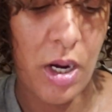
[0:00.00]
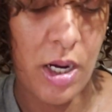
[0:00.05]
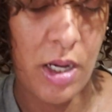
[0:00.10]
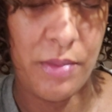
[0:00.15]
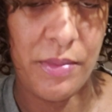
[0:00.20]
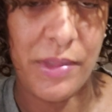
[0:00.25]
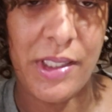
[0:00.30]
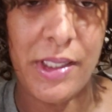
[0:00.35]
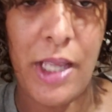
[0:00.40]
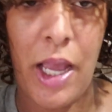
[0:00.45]

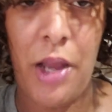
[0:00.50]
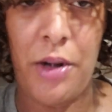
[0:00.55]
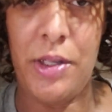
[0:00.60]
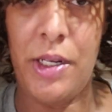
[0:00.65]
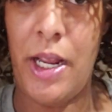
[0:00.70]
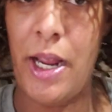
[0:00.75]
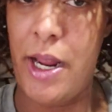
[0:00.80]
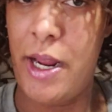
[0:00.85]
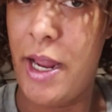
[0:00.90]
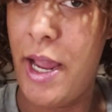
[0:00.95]
Um,
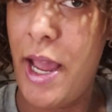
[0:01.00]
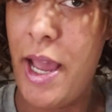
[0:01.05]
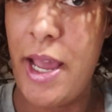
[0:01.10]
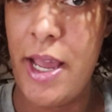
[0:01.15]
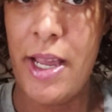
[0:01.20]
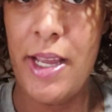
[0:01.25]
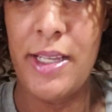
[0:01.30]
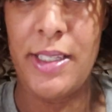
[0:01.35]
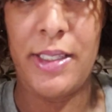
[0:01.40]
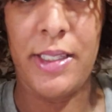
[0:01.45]
Saturday
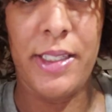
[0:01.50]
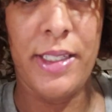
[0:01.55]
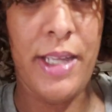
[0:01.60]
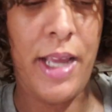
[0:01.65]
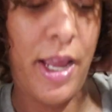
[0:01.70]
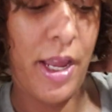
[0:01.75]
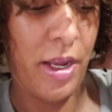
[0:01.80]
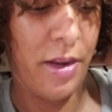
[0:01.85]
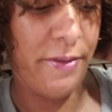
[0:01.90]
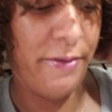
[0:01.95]
is the
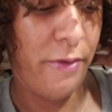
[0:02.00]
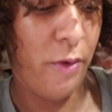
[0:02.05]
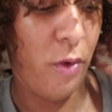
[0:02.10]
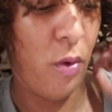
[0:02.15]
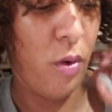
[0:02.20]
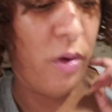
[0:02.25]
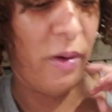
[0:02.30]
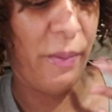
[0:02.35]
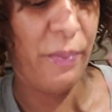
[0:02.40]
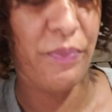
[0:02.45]
day
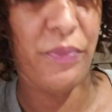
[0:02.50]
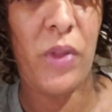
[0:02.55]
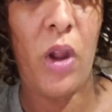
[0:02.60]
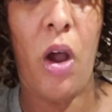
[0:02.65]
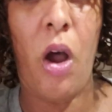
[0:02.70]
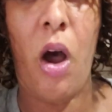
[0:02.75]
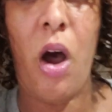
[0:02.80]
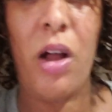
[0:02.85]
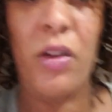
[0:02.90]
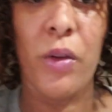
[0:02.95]
for
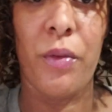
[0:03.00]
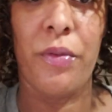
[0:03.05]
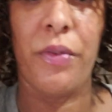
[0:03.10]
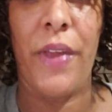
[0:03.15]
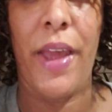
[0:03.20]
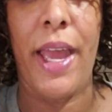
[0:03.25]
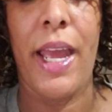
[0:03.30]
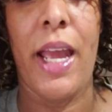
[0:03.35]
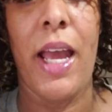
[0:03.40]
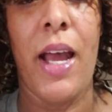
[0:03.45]
all of
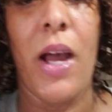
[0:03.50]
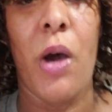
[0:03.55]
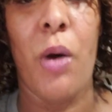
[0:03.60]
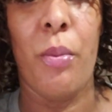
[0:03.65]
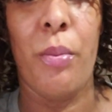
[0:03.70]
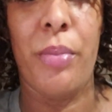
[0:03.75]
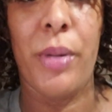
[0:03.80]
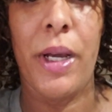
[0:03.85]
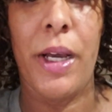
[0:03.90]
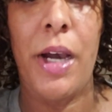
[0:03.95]
that,
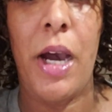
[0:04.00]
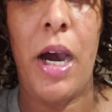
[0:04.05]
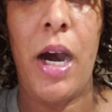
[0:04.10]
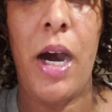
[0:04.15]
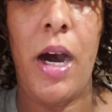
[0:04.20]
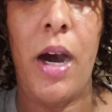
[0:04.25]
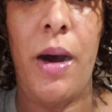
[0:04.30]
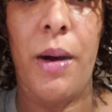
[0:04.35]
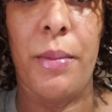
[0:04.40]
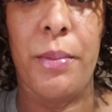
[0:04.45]
but,
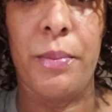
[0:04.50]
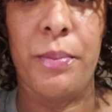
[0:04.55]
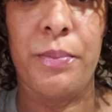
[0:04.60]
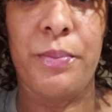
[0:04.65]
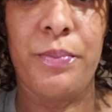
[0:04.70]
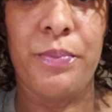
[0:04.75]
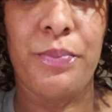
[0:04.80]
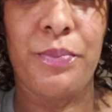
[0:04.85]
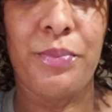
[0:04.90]
um,